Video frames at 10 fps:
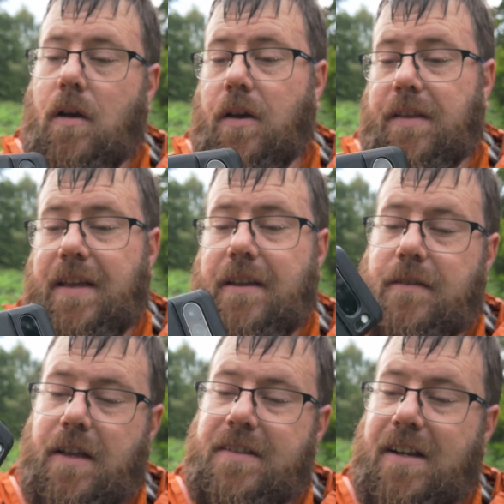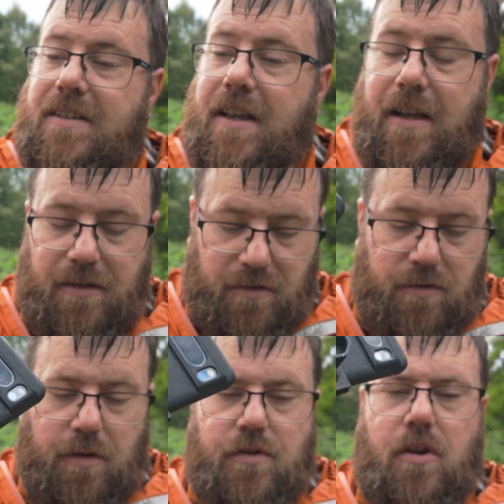I can then attach that
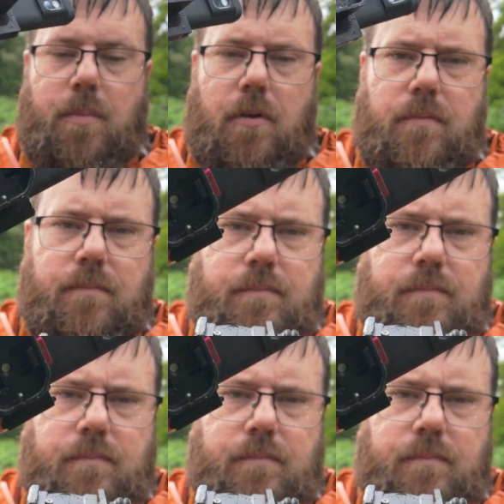to the tripod,